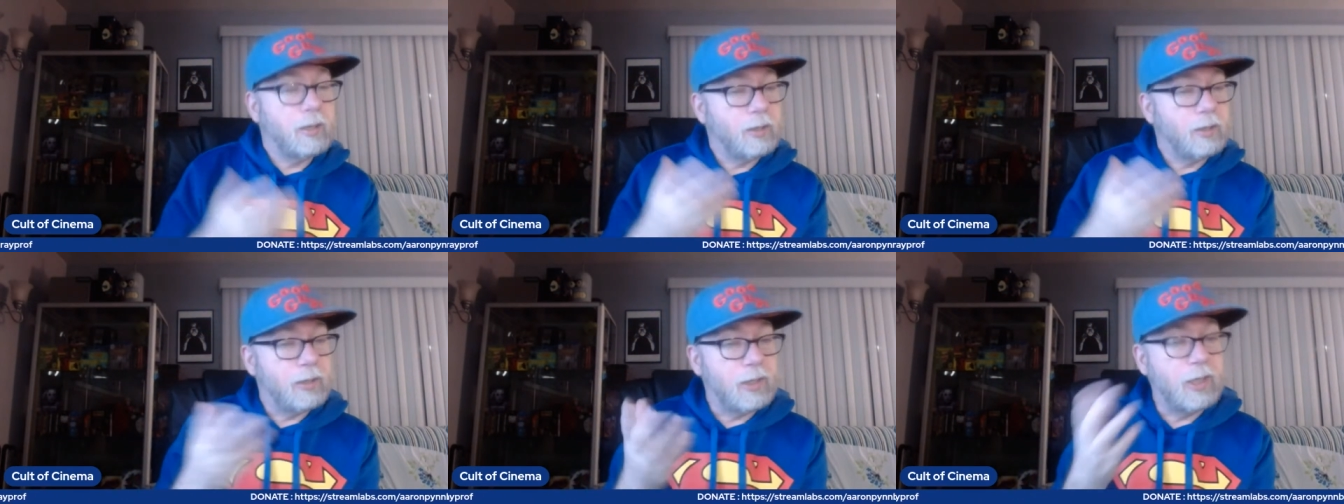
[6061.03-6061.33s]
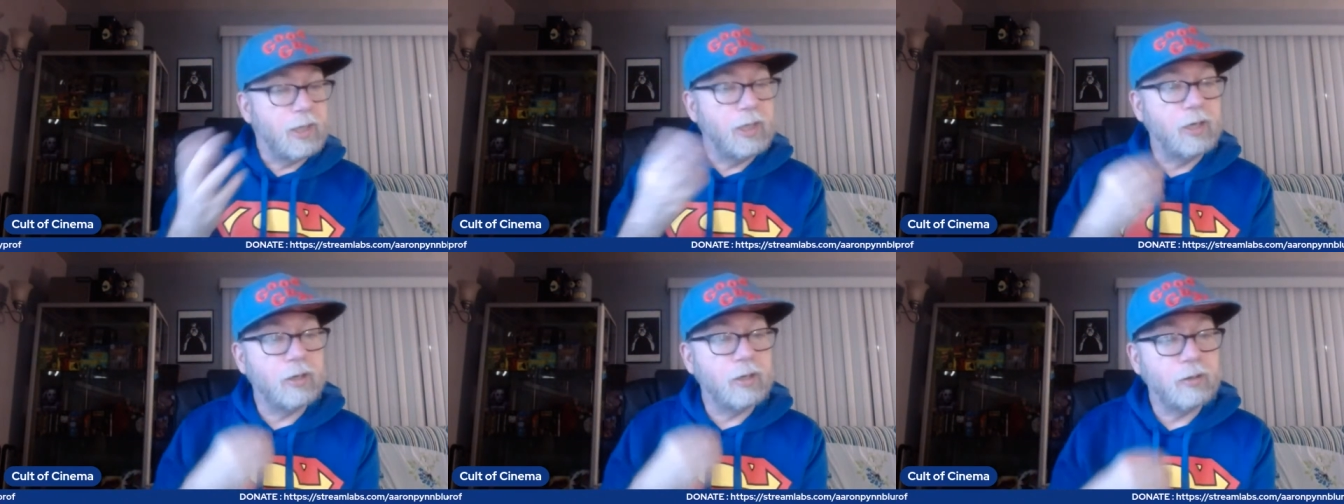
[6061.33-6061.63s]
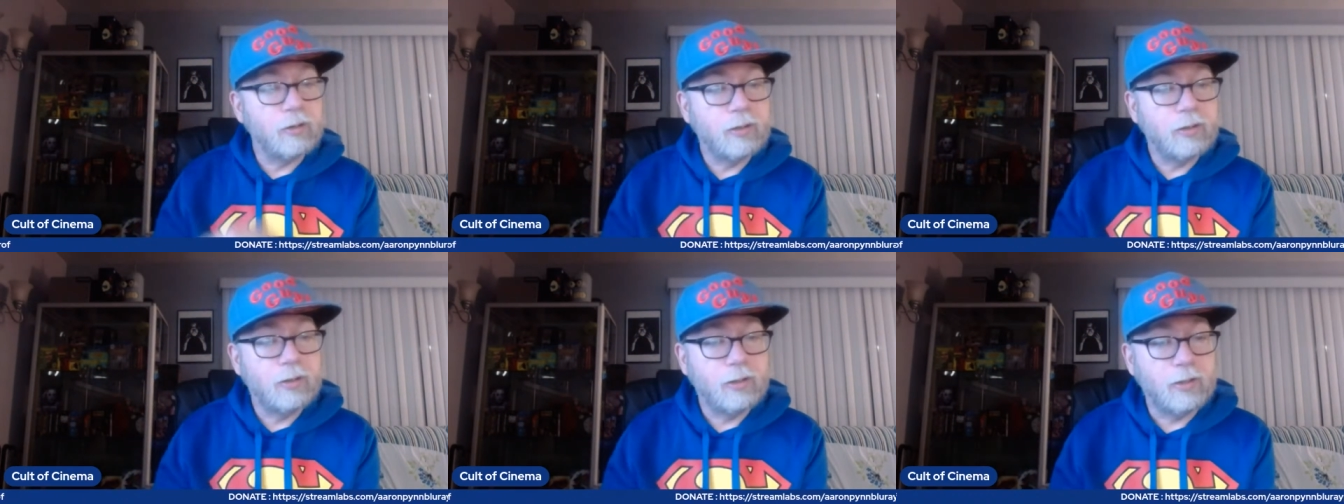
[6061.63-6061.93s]

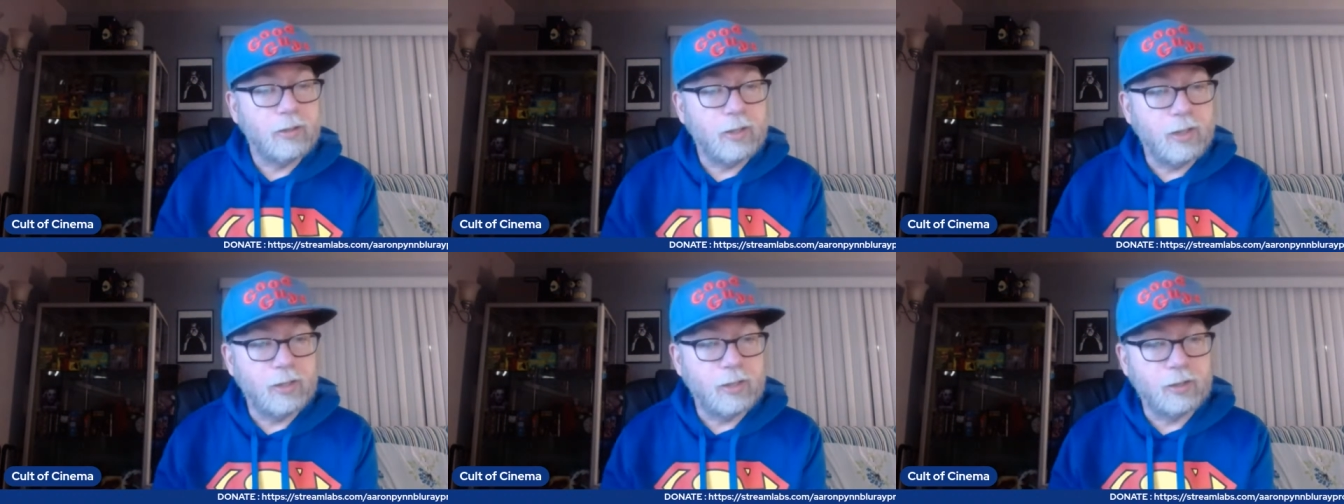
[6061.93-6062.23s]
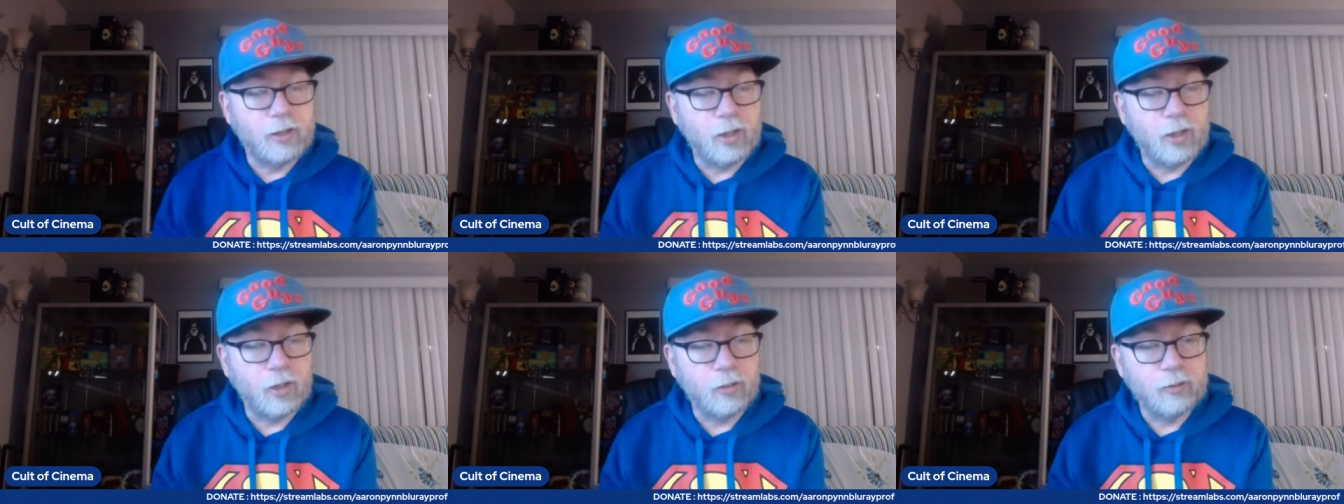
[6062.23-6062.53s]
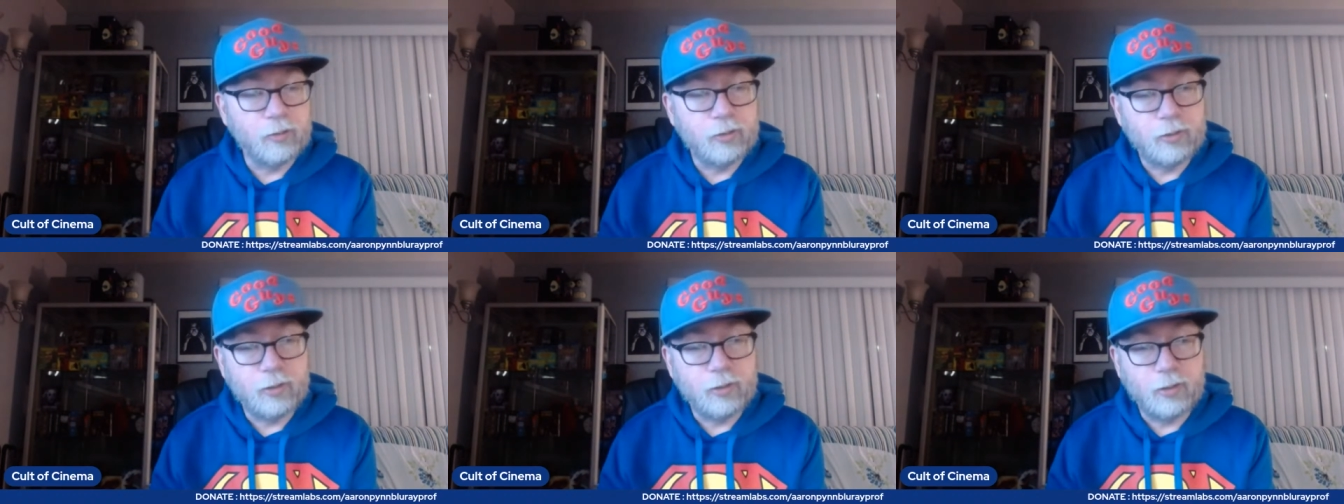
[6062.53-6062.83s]
Here in the
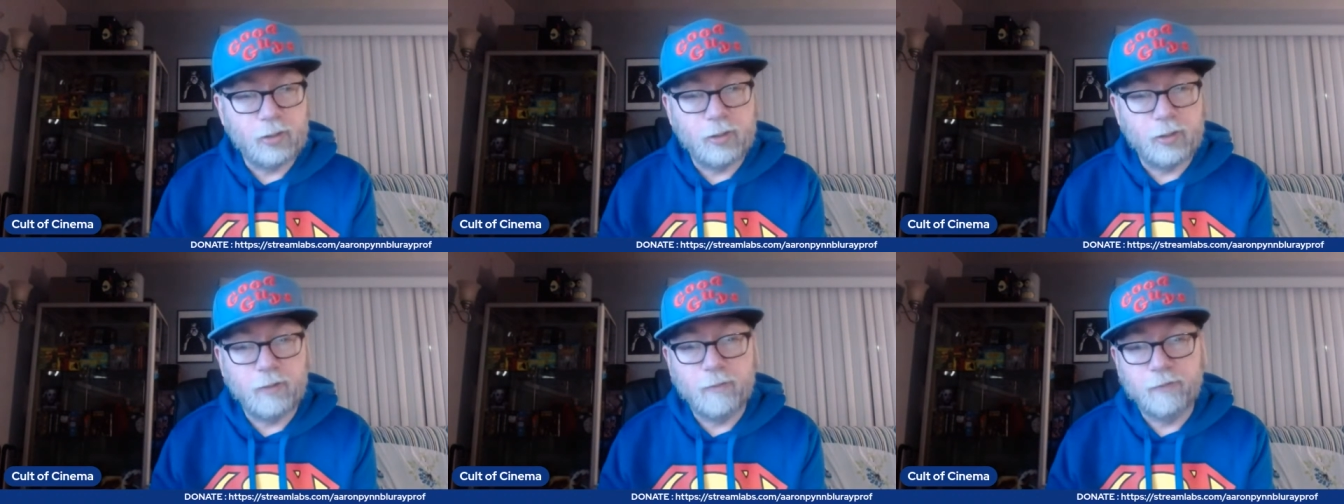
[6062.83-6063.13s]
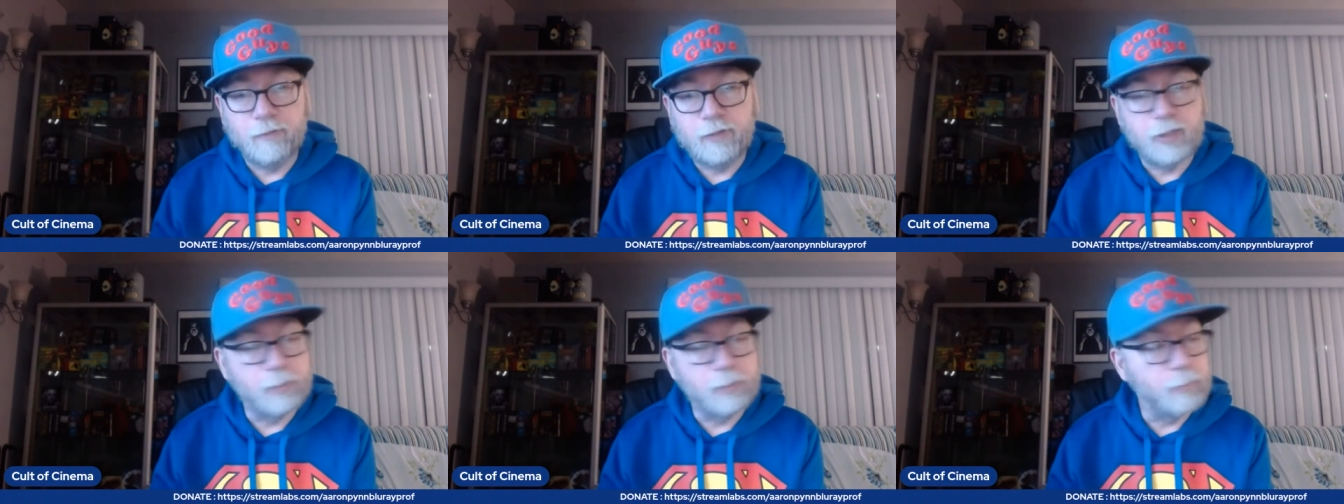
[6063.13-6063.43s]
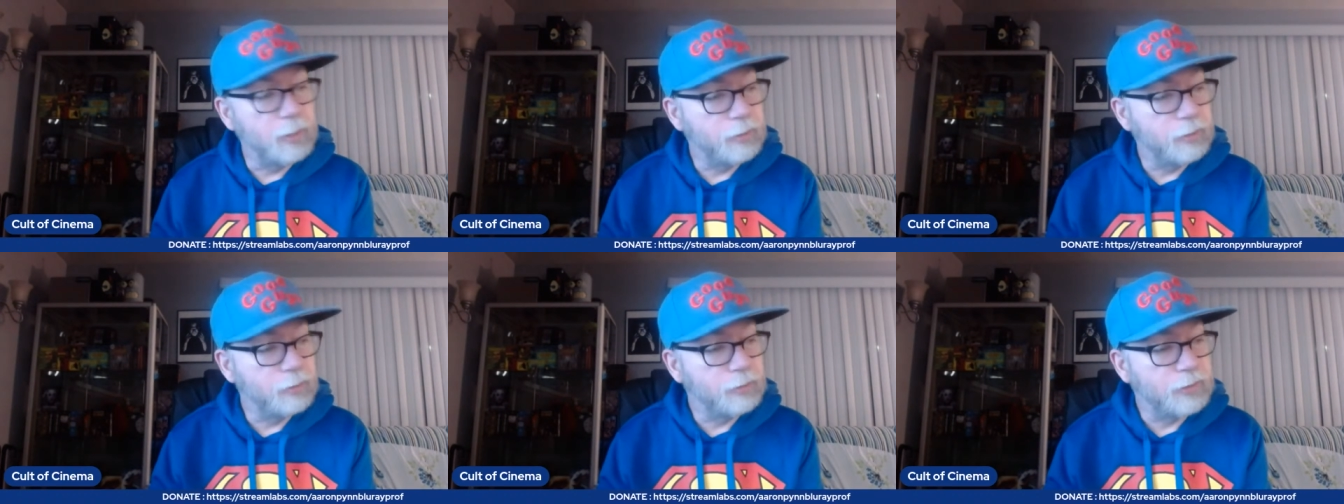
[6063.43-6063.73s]
cult of
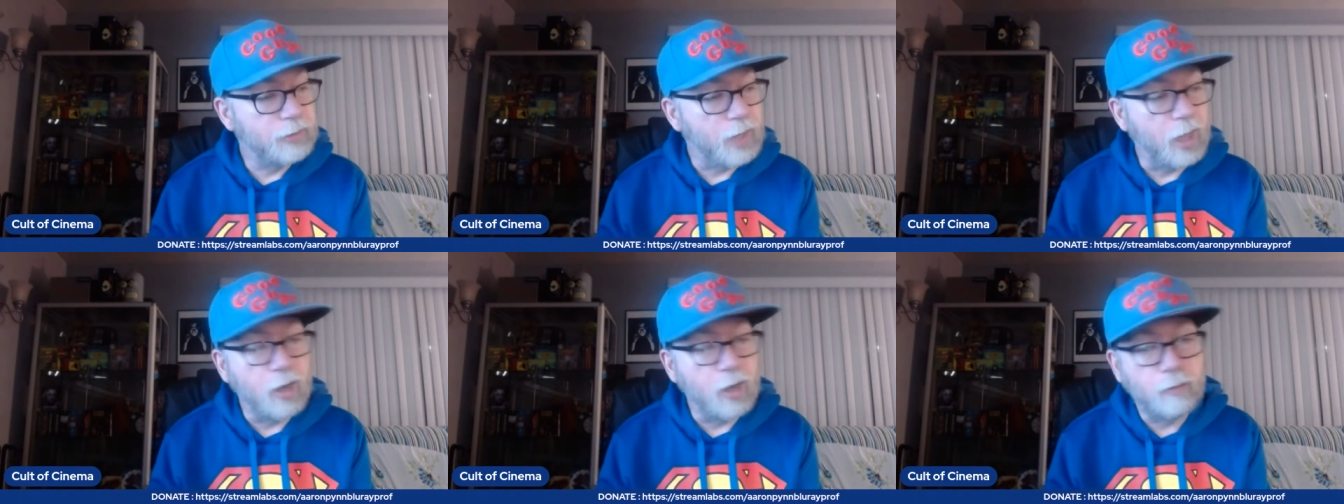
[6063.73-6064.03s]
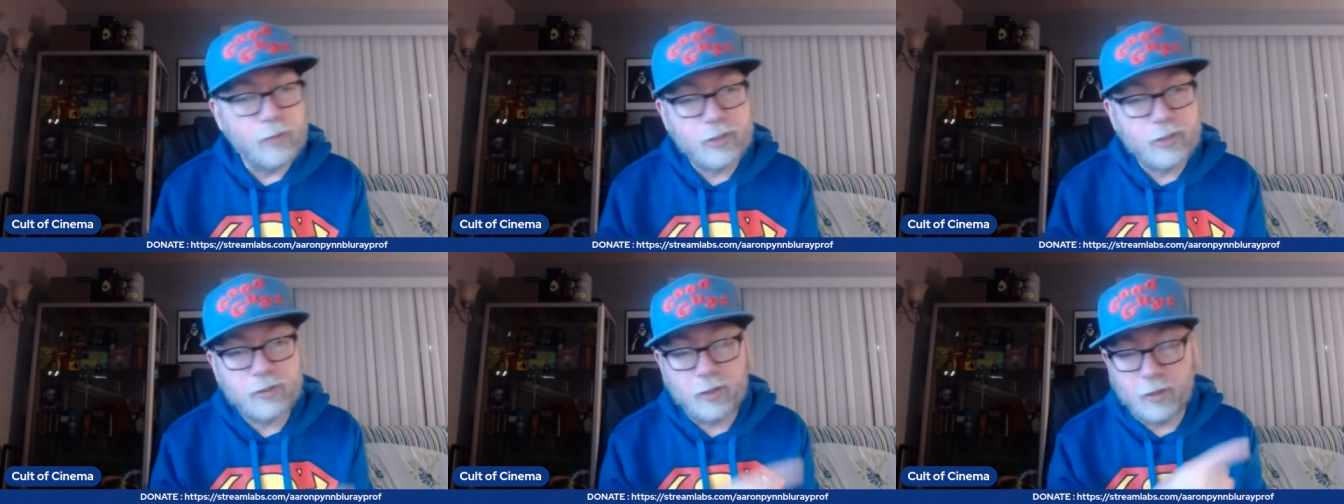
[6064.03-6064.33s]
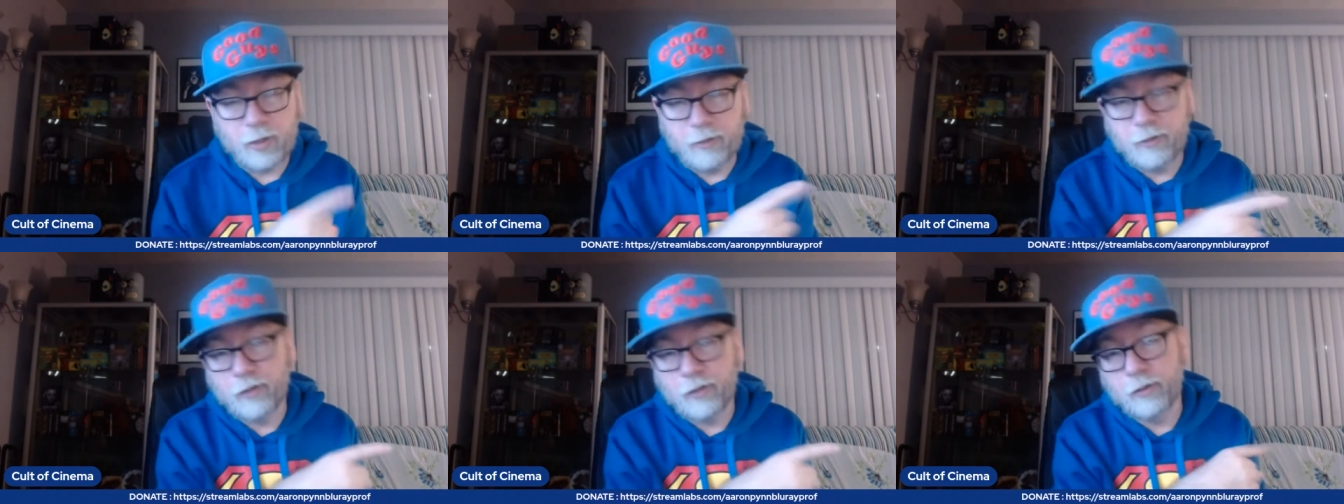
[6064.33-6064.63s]
cinema, there is always
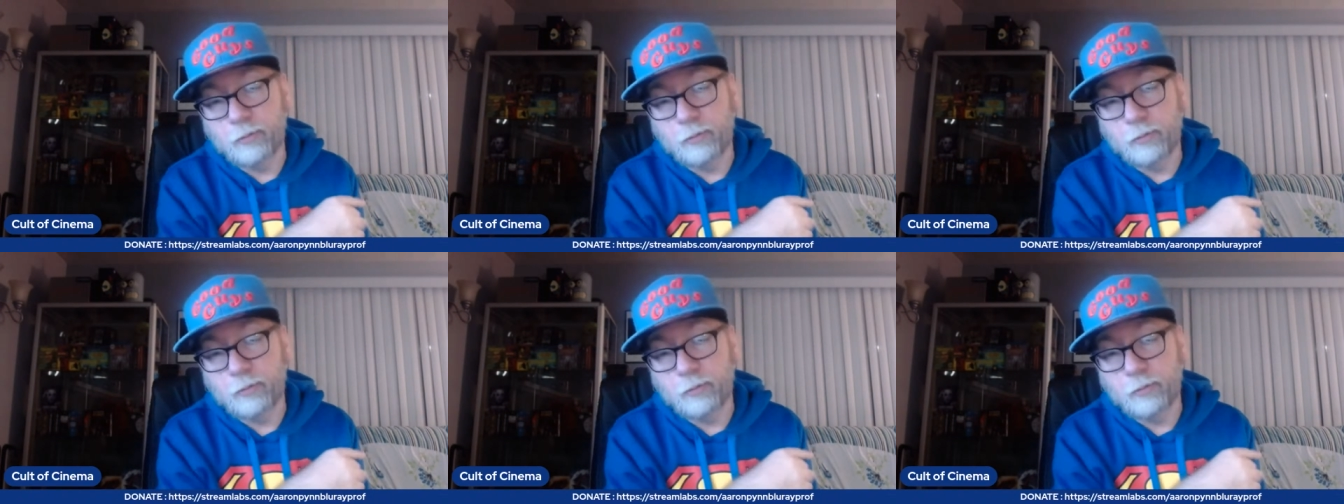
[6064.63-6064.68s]
another